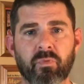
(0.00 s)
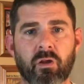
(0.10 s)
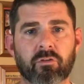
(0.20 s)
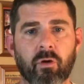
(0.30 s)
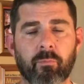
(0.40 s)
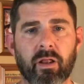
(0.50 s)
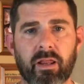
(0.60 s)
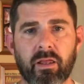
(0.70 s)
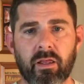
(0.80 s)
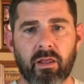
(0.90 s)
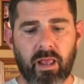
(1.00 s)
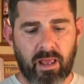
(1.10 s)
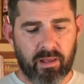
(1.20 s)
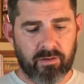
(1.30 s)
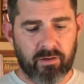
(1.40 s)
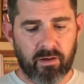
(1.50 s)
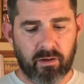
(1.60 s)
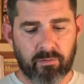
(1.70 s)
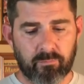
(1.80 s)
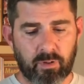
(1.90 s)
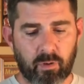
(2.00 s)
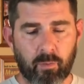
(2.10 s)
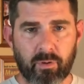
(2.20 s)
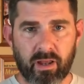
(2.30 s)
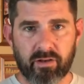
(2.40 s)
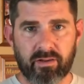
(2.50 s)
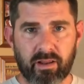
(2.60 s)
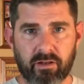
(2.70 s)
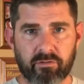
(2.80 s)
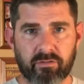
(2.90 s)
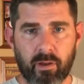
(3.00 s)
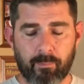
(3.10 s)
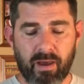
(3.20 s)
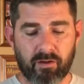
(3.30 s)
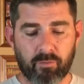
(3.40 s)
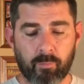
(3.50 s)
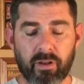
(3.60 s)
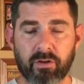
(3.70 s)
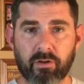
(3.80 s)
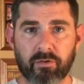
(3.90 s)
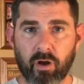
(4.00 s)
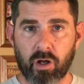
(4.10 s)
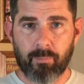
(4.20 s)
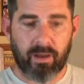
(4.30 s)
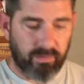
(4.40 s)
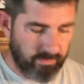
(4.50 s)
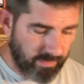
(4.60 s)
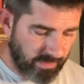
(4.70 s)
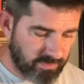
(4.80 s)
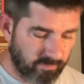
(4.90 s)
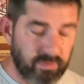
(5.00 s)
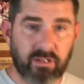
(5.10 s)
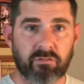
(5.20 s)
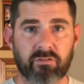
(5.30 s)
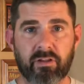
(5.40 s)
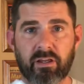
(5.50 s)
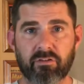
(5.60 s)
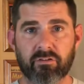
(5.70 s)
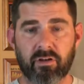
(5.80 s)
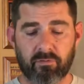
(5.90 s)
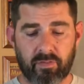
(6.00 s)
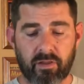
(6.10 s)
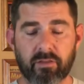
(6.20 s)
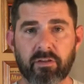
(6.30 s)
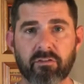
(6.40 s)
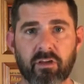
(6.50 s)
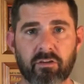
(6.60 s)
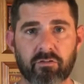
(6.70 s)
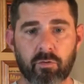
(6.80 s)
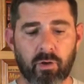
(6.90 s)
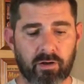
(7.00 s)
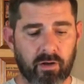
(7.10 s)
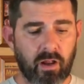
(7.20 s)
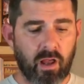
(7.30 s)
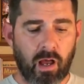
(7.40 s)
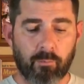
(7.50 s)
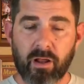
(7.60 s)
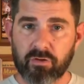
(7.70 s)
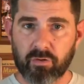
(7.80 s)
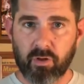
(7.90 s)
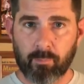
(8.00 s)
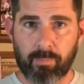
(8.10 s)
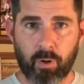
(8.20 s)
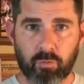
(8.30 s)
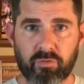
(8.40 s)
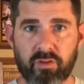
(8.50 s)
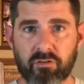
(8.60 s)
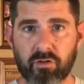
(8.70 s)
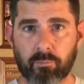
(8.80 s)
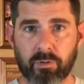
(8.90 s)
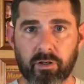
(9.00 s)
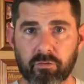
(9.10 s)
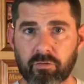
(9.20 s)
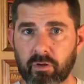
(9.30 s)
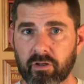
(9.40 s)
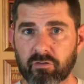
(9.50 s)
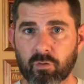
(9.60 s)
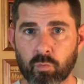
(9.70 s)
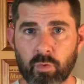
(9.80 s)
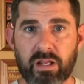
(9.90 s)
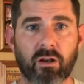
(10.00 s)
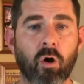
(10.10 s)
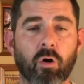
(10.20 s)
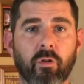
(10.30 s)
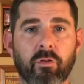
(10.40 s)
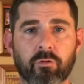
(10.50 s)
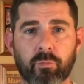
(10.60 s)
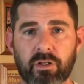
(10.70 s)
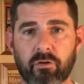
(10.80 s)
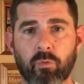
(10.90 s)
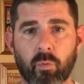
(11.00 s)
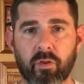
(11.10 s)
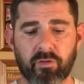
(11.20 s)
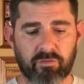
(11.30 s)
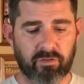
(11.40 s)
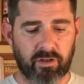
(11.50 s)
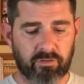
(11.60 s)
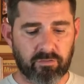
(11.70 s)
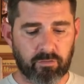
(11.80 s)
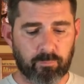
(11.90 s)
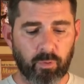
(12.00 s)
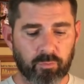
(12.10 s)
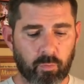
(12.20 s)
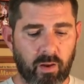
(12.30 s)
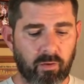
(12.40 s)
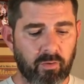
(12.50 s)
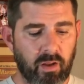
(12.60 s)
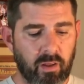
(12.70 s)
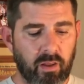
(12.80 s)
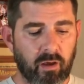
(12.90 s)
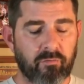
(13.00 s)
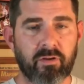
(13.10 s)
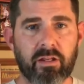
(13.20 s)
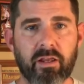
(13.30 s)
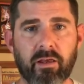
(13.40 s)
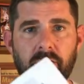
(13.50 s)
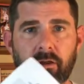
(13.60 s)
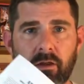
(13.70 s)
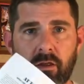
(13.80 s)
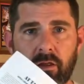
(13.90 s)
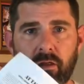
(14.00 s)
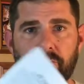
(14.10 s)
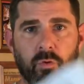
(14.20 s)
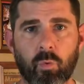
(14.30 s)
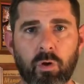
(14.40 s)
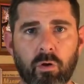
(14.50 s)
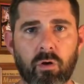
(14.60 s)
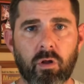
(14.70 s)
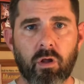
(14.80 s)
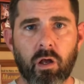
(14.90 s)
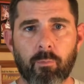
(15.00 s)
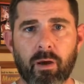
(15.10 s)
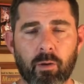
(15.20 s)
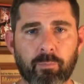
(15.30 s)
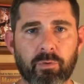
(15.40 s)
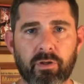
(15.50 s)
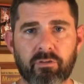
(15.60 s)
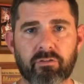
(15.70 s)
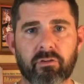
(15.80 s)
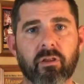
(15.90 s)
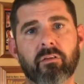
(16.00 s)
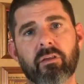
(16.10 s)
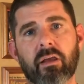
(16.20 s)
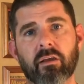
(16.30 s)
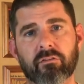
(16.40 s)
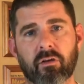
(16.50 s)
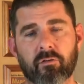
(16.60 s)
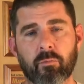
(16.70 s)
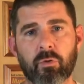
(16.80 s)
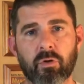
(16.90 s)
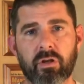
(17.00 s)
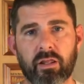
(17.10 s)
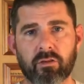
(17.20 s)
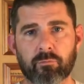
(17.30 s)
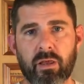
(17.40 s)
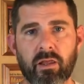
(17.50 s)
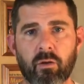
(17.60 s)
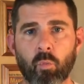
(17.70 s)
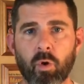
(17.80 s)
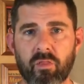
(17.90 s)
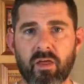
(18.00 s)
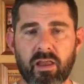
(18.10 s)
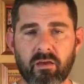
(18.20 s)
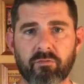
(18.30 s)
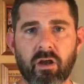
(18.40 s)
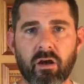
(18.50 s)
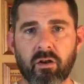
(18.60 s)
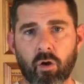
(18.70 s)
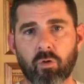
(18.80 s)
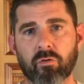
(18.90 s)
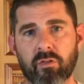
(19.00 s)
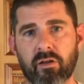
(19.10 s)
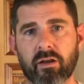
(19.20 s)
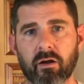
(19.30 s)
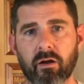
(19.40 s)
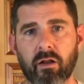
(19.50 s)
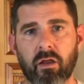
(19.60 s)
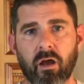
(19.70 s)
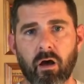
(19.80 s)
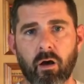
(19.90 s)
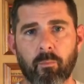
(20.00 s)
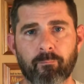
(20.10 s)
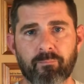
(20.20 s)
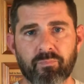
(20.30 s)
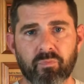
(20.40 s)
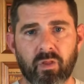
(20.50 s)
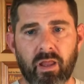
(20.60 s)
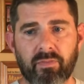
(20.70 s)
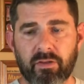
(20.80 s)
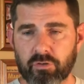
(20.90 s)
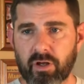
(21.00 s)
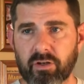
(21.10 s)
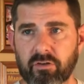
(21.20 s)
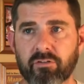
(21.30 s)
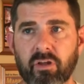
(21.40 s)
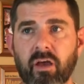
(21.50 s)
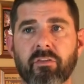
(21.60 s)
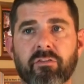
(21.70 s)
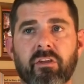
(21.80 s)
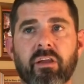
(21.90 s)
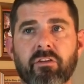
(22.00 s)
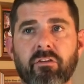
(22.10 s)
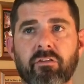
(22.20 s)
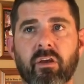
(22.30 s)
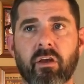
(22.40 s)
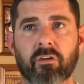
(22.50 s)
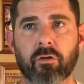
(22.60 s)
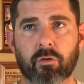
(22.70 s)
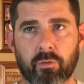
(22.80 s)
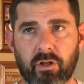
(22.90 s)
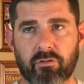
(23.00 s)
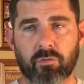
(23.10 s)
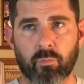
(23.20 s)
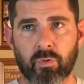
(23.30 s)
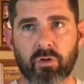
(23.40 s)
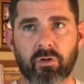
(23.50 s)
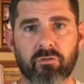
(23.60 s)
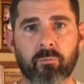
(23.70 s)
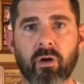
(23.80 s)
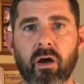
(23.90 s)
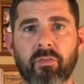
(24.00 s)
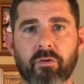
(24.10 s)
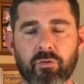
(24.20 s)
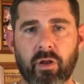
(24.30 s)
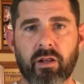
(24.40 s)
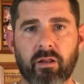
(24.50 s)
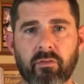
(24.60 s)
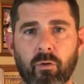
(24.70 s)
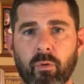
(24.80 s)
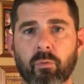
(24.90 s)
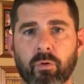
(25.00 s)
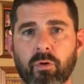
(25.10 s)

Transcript: somebody. And, uh, you know, I'm kind of taking a step back for a minute to talk about each of these stages and everything that these guys do out here. I'm actually going to post these up later so you guys can read all of this But every one of these stages is built around a vignette, if you will, about a place that the SF community has been and what they have done over there. Um, and they tried to design the stages to create some realism behind the training that we were